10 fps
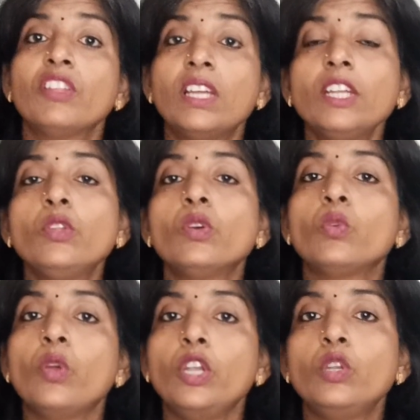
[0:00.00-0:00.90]
For that, you
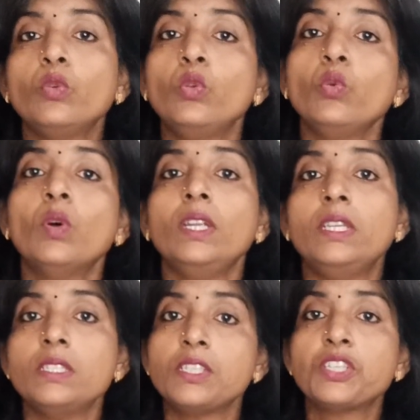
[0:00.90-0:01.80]
are going to do a
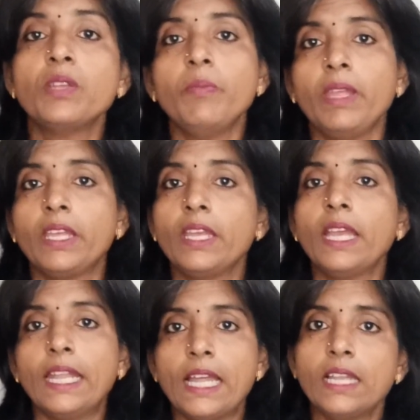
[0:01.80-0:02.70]
decision
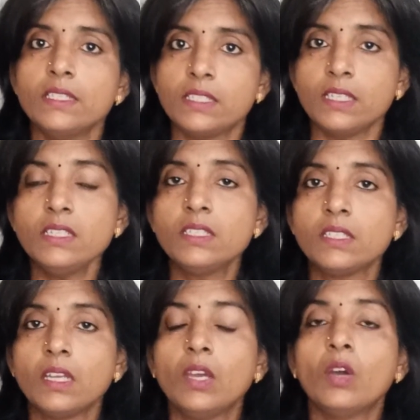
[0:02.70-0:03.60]
making analysis,